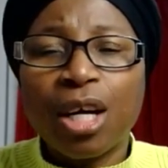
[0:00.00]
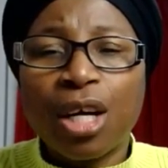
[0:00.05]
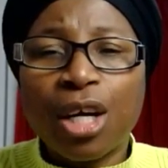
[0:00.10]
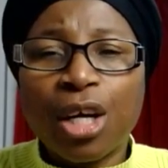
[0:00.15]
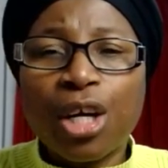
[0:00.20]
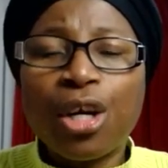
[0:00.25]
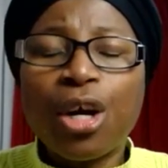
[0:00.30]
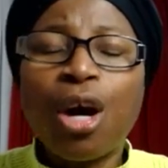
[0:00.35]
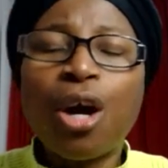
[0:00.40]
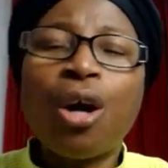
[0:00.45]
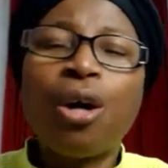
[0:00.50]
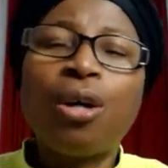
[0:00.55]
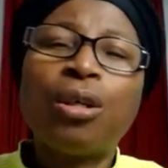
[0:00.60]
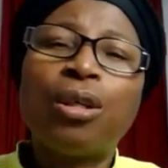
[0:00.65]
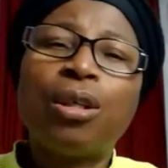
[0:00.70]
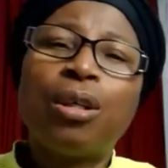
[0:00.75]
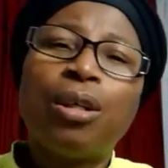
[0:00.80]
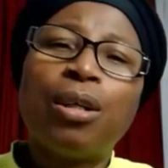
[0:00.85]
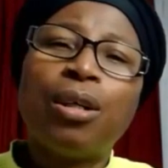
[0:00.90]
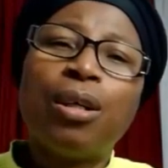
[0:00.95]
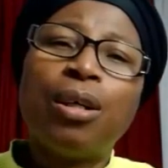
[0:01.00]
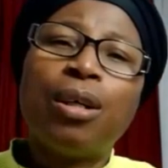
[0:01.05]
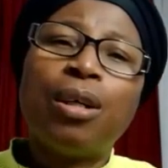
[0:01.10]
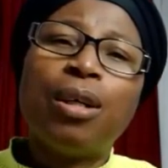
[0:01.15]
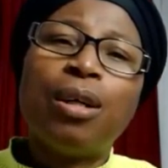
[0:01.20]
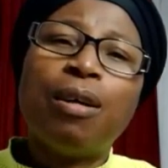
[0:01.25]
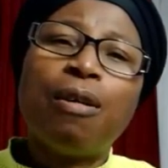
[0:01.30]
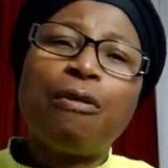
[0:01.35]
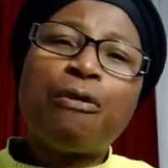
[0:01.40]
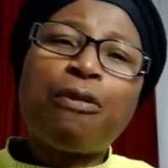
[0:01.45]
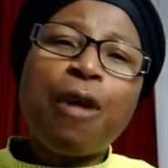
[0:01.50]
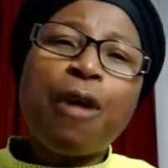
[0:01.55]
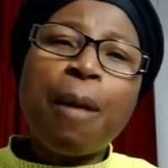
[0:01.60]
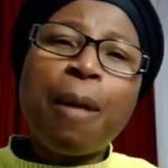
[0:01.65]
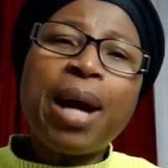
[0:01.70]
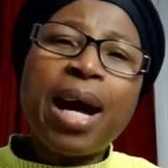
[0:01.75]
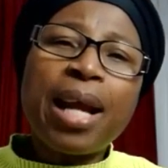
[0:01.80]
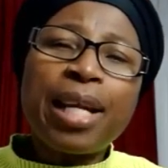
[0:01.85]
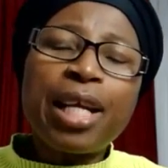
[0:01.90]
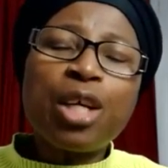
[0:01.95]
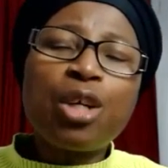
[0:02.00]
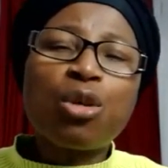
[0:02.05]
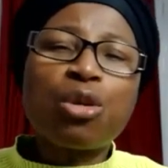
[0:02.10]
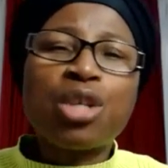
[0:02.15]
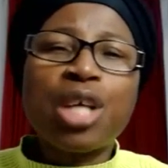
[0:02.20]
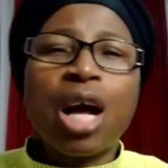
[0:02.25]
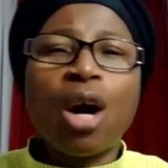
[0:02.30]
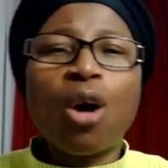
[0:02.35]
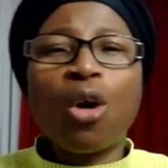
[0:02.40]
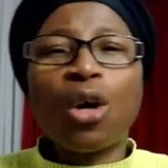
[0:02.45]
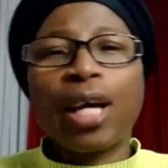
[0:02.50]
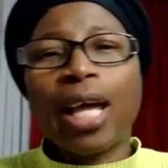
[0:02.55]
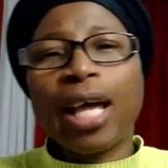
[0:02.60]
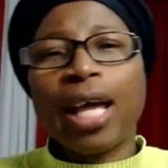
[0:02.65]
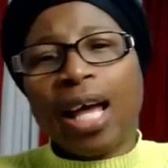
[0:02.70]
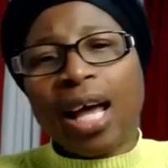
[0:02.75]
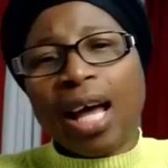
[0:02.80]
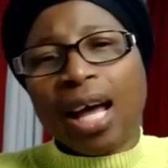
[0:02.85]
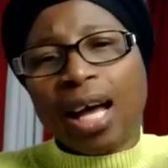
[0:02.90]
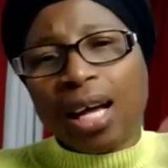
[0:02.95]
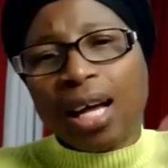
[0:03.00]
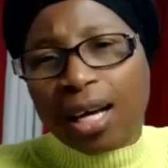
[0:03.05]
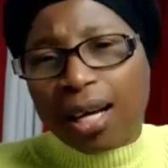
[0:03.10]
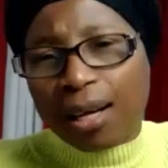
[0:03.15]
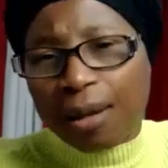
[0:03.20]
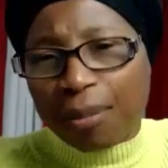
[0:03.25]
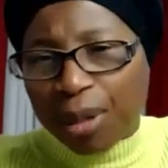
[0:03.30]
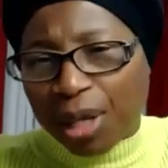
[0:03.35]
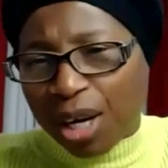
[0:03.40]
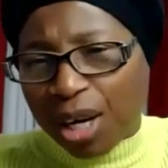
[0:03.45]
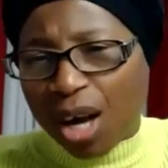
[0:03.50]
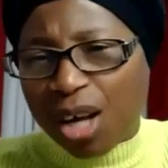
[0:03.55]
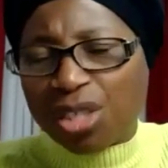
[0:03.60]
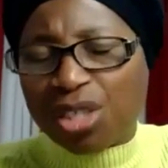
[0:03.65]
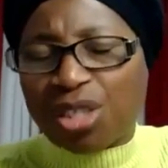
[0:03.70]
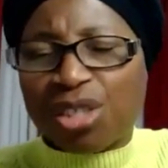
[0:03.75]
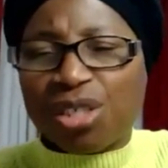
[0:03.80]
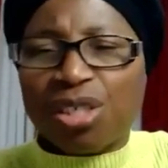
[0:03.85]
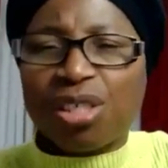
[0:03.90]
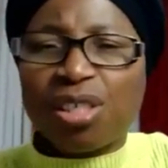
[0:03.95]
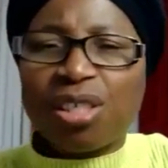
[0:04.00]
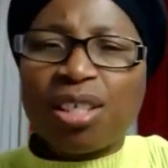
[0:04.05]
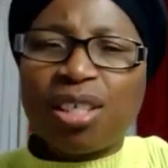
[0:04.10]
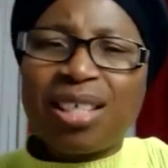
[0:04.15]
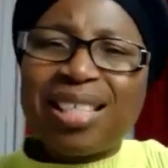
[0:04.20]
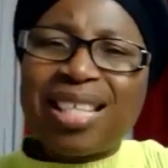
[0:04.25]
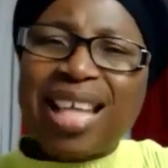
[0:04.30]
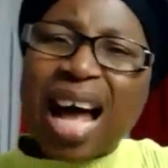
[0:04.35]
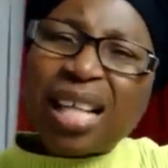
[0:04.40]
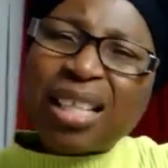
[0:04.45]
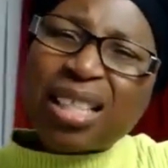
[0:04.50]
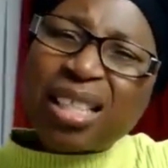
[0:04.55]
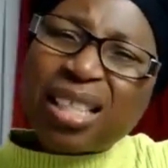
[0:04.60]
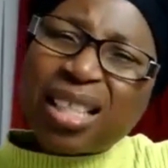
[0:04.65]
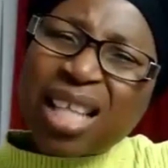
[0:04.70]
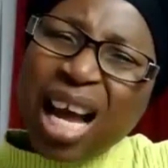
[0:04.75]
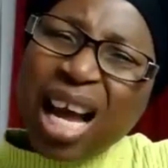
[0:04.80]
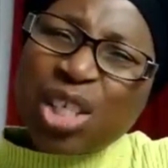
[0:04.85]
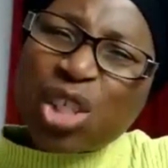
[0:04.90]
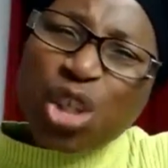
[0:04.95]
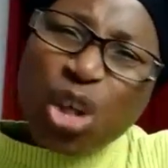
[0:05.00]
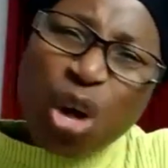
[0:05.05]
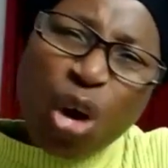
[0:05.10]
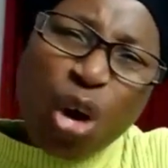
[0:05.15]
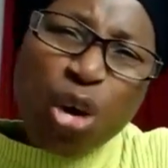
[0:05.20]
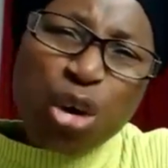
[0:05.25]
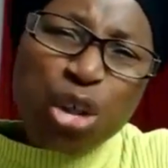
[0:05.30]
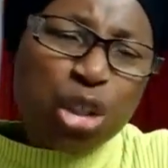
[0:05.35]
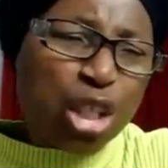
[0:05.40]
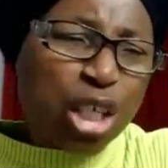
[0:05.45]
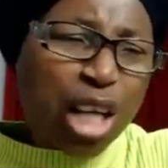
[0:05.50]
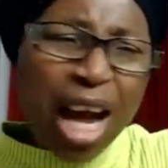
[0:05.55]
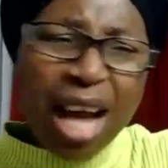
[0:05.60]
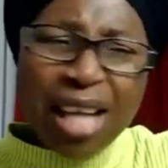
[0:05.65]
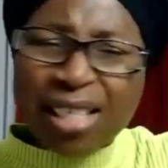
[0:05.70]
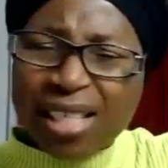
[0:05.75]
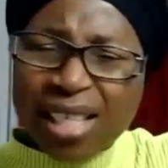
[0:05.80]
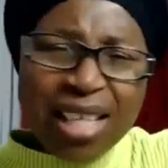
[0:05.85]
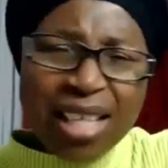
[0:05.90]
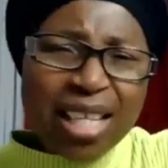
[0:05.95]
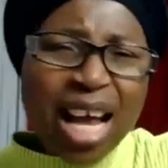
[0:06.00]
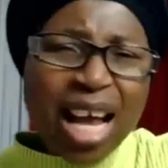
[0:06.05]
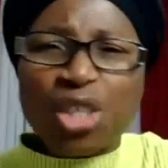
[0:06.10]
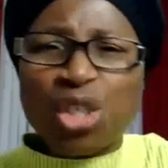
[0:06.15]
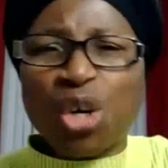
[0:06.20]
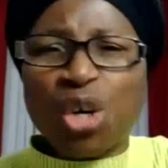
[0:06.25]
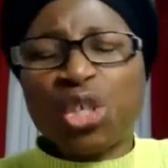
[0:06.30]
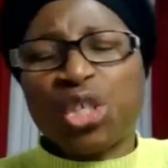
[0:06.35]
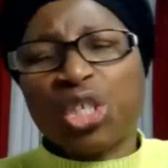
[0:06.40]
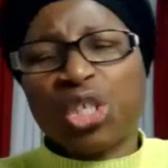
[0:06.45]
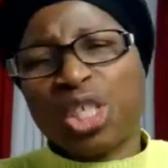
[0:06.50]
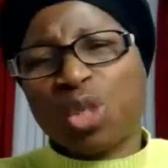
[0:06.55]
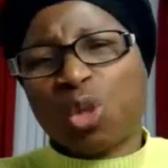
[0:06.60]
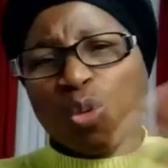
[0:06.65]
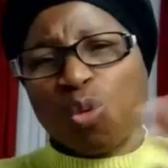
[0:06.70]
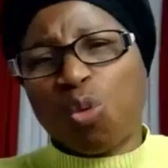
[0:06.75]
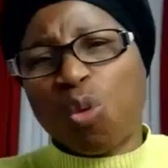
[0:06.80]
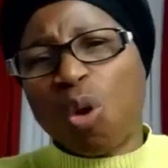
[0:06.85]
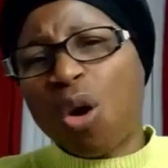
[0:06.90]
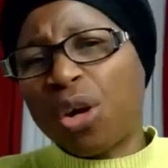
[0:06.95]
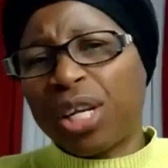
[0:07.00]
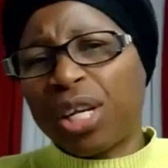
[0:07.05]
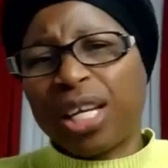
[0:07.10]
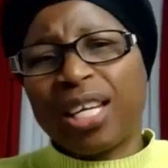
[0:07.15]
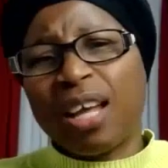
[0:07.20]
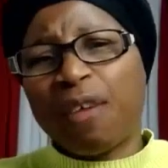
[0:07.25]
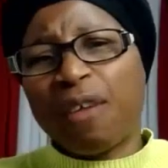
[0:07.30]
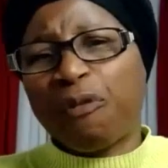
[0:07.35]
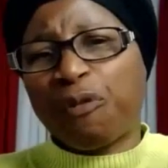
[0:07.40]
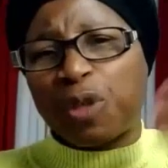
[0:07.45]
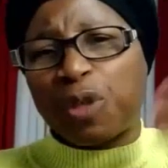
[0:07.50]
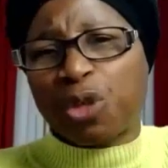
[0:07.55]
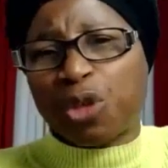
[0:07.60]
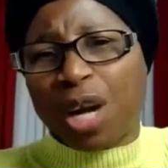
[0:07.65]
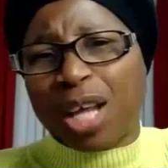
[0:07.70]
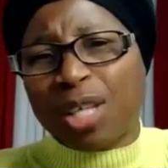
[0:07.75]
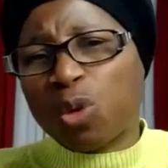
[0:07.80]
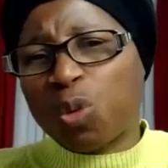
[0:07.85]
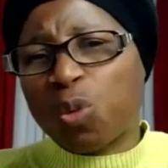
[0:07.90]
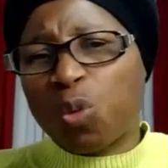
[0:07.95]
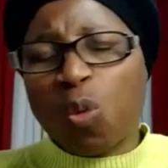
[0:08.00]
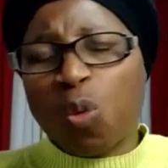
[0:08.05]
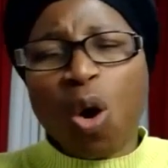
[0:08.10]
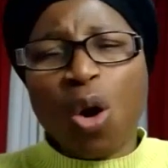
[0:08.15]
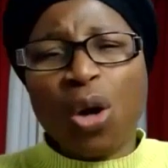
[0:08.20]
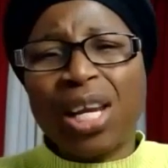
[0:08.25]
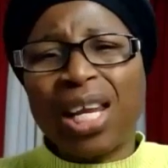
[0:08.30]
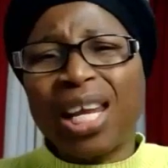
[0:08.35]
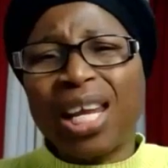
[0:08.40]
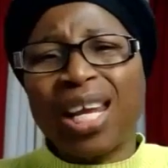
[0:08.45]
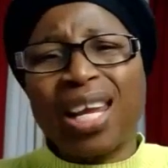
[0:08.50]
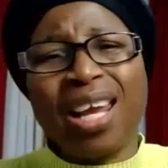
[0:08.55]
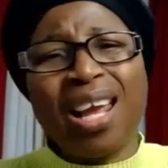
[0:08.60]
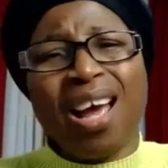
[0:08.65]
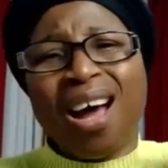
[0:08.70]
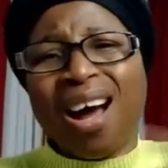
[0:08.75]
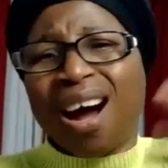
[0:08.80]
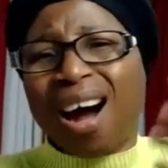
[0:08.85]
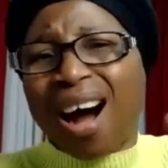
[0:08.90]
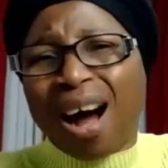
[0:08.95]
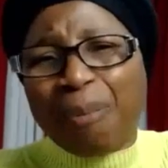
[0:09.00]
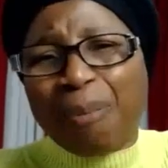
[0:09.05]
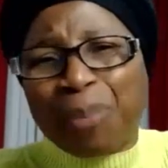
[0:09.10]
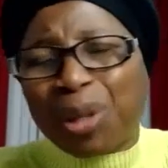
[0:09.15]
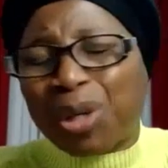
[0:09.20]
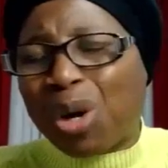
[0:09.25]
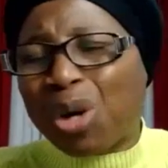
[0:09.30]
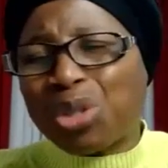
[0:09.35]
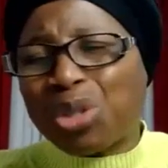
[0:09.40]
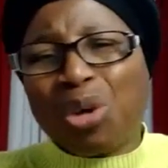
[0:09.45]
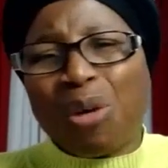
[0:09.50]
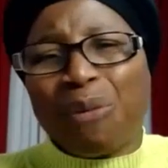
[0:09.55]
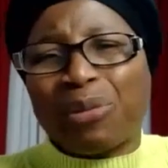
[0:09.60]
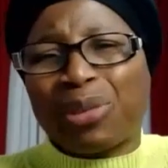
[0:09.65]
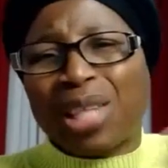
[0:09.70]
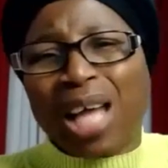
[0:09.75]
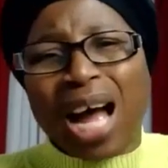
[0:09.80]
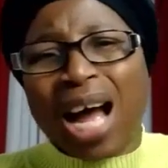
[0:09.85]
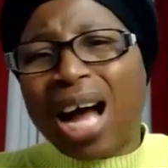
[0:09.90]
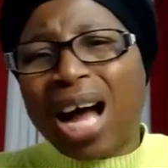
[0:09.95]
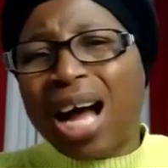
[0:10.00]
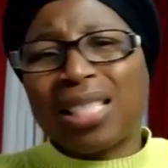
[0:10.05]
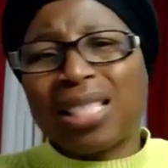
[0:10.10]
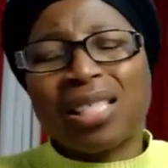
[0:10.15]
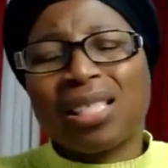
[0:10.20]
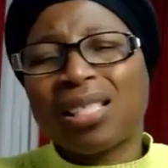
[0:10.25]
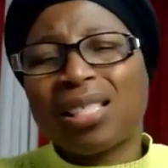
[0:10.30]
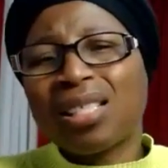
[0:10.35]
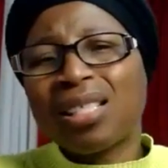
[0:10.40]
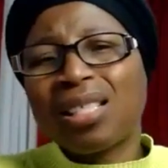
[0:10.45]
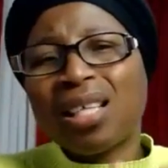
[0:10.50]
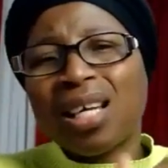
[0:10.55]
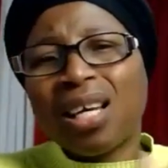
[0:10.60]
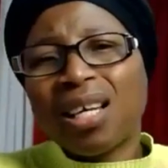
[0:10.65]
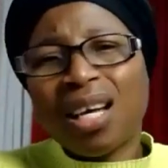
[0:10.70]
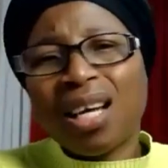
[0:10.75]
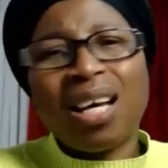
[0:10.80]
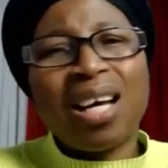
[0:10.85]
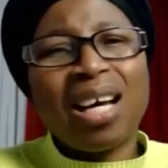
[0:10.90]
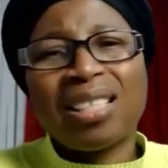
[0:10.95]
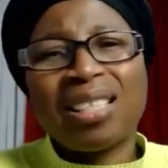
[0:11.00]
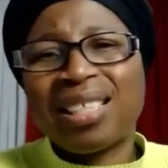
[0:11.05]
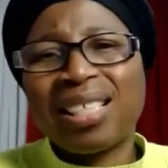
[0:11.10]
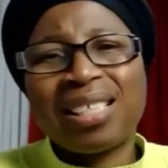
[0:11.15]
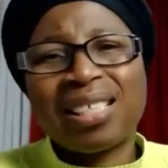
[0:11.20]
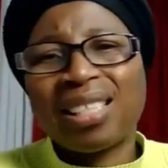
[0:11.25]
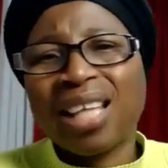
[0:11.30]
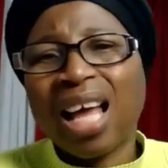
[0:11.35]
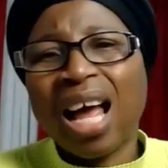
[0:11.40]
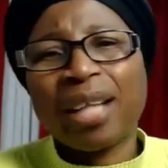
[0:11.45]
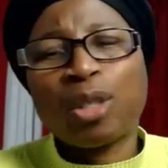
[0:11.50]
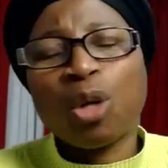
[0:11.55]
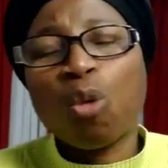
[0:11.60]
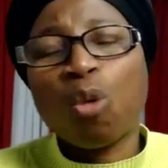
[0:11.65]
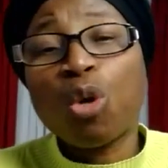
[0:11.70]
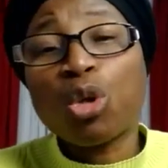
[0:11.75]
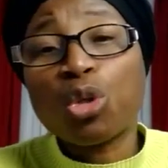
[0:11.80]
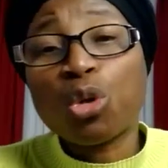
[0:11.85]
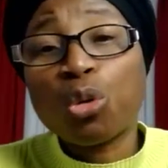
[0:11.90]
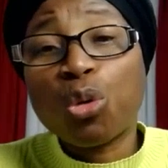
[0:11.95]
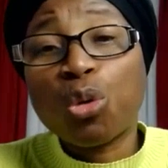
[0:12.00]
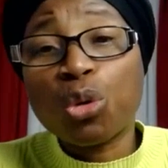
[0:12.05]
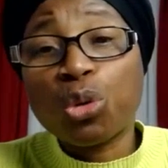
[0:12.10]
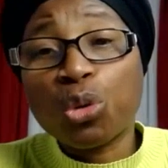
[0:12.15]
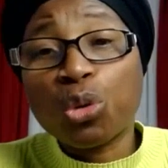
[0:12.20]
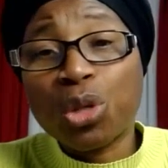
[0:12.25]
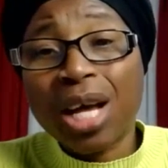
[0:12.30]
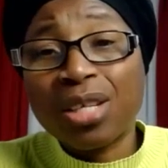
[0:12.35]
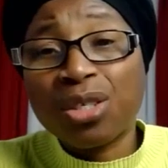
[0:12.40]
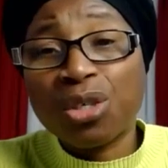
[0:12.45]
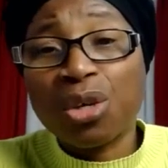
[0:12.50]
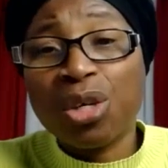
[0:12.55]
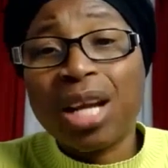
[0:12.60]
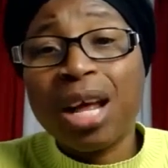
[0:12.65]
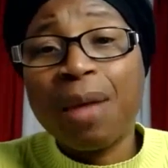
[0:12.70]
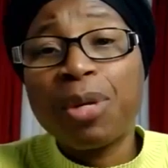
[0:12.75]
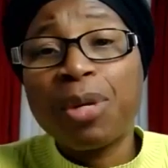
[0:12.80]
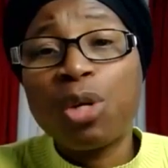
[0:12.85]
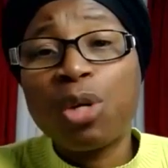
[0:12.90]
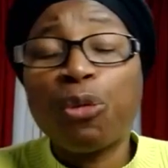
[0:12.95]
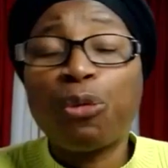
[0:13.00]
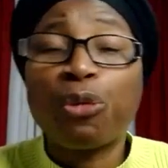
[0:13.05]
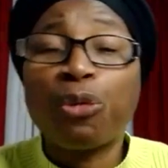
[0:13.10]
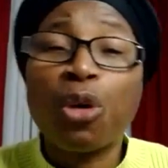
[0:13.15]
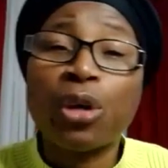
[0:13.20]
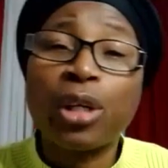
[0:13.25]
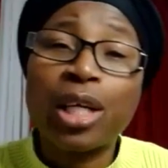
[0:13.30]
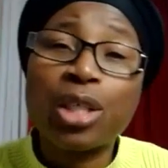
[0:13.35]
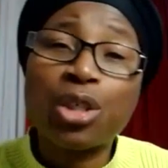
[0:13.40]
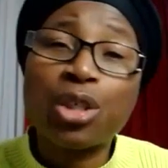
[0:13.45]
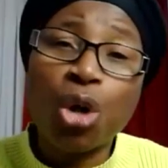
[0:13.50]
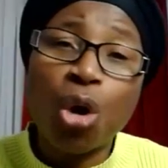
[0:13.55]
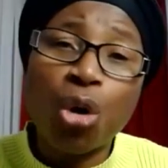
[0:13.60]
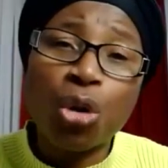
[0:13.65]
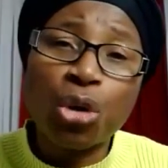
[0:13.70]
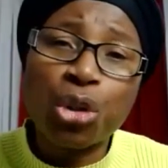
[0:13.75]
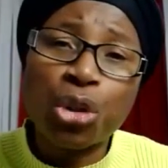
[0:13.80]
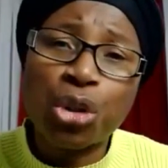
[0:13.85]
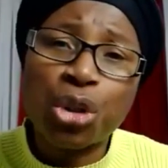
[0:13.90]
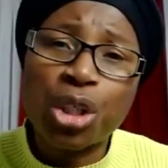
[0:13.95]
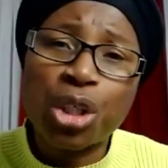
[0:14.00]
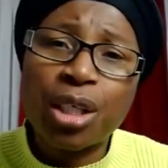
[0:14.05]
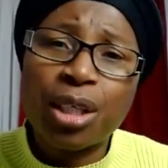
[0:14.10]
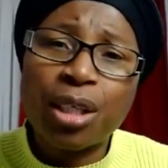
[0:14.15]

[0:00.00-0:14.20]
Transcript: you know formally you say okay because that that church i see that church is worldly they dress worldly uh, because of that ah, this, I don't want to go to that church. Let me look for the church